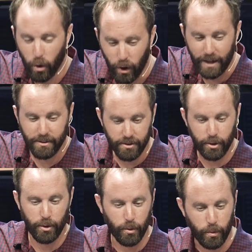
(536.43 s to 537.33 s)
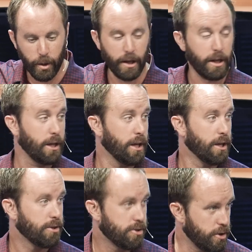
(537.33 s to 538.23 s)
what do we
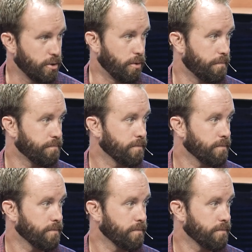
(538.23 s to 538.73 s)
do?